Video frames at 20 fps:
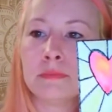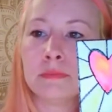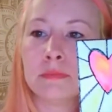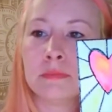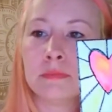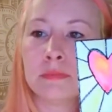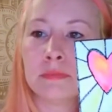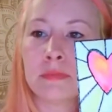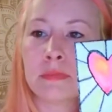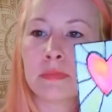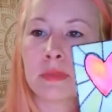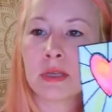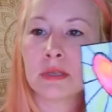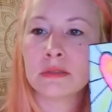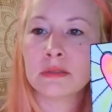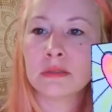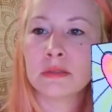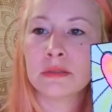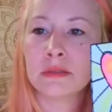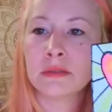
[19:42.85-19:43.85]
So
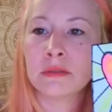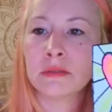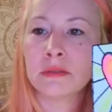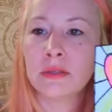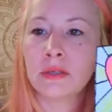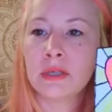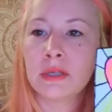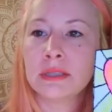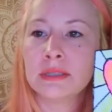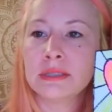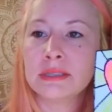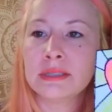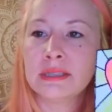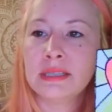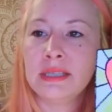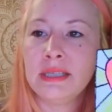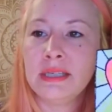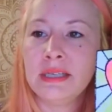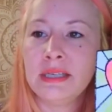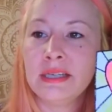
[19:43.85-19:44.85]
you can
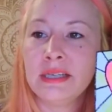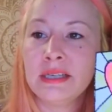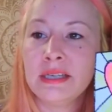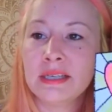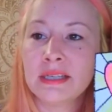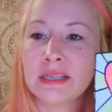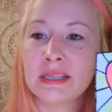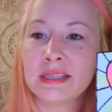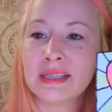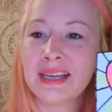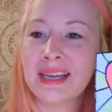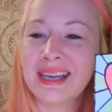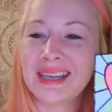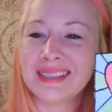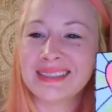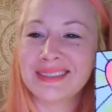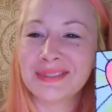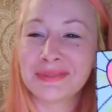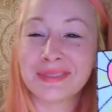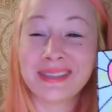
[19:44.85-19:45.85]
see, it's
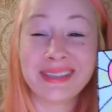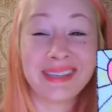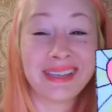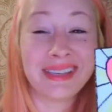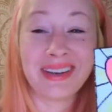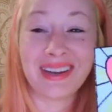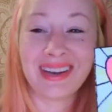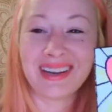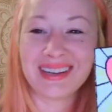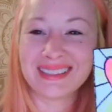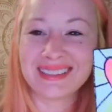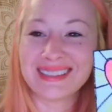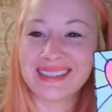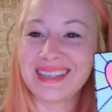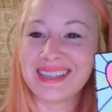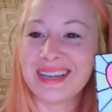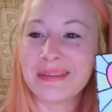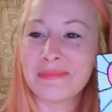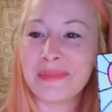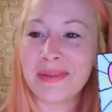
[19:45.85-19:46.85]
really hard to see.
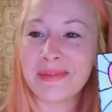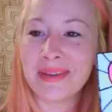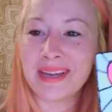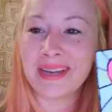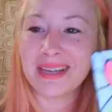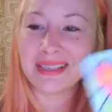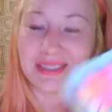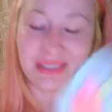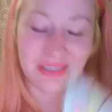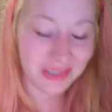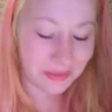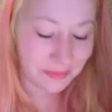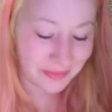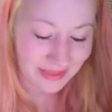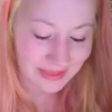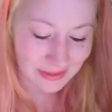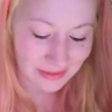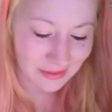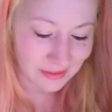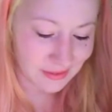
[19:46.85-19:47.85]
Maybe I should have picked a
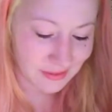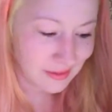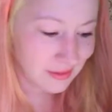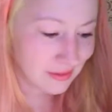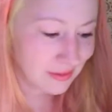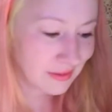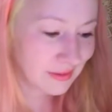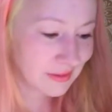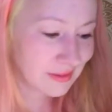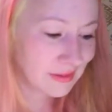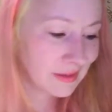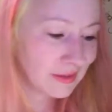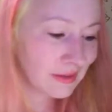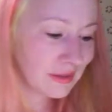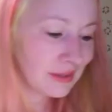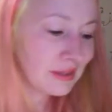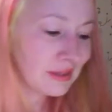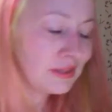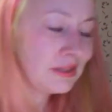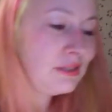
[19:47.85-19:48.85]

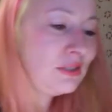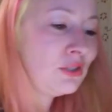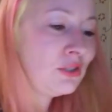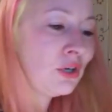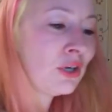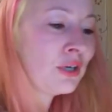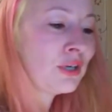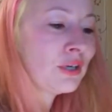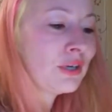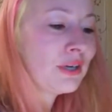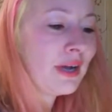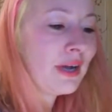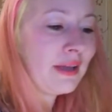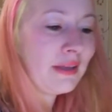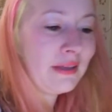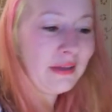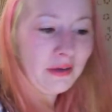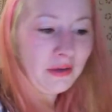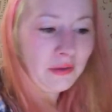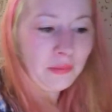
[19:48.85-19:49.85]
darker
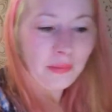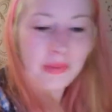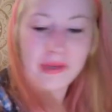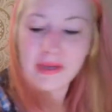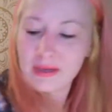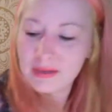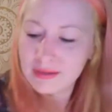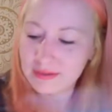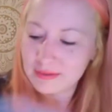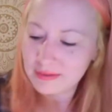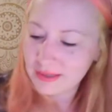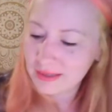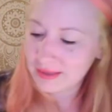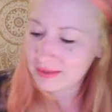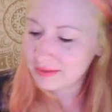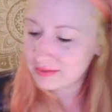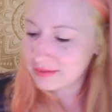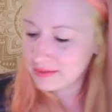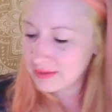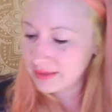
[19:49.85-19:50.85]
color, but
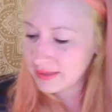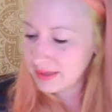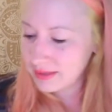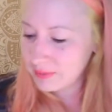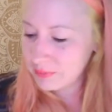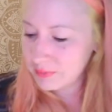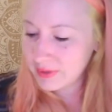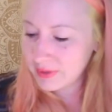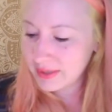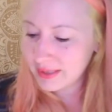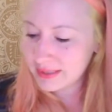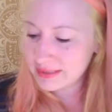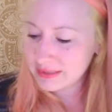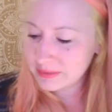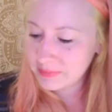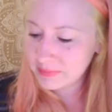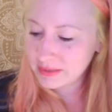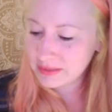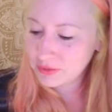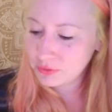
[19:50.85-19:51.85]
I didn't want it to be
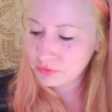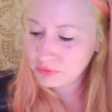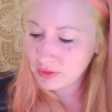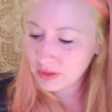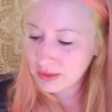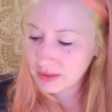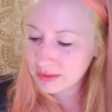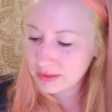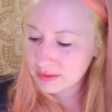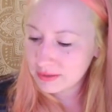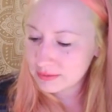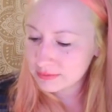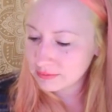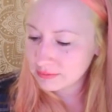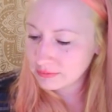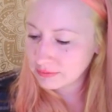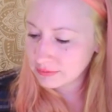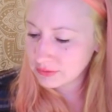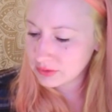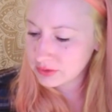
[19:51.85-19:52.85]
too dark.
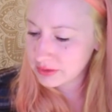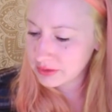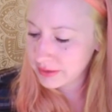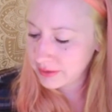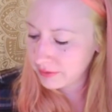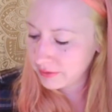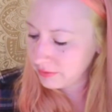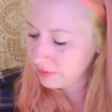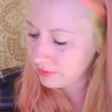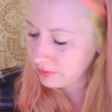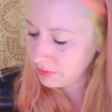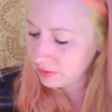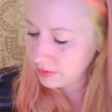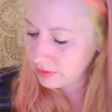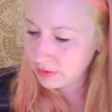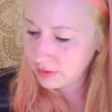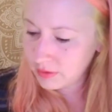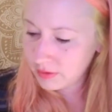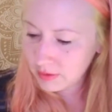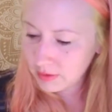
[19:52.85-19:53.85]
So,
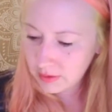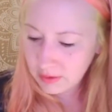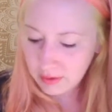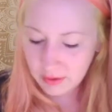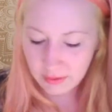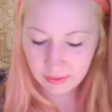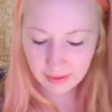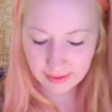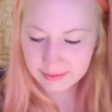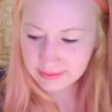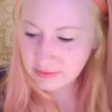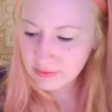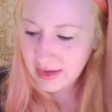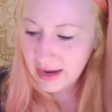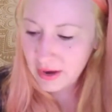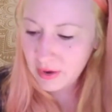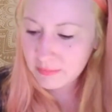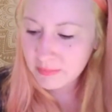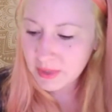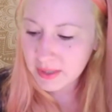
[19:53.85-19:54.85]
okay, so now I'm
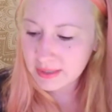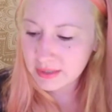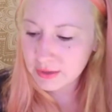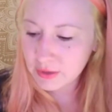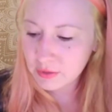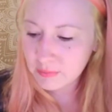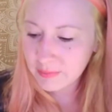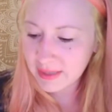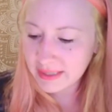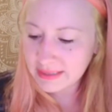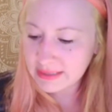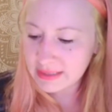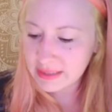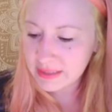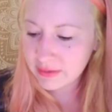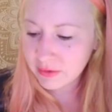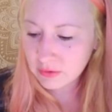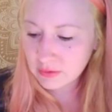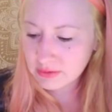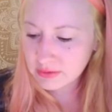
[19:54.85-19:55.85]
going to do my
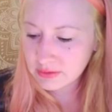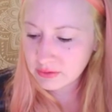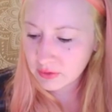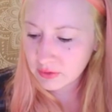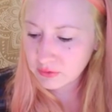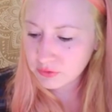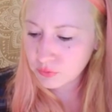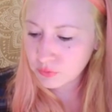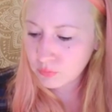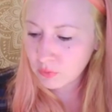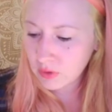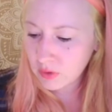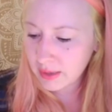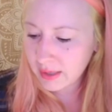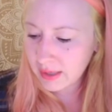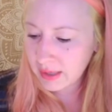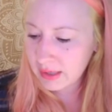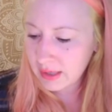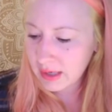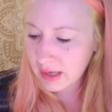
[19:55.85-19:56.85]
teal. So I'll do
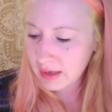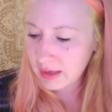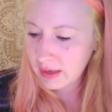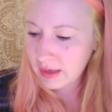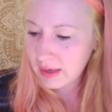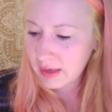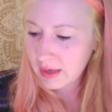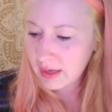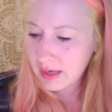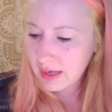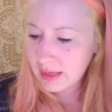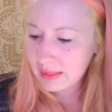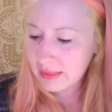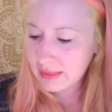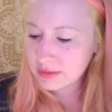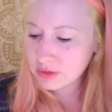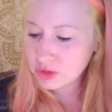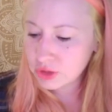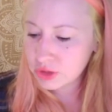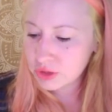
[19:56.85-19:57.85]
one and then
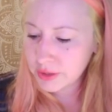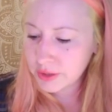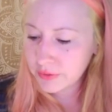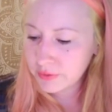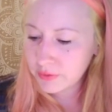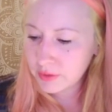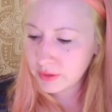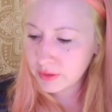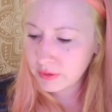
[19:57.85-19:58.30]
show you.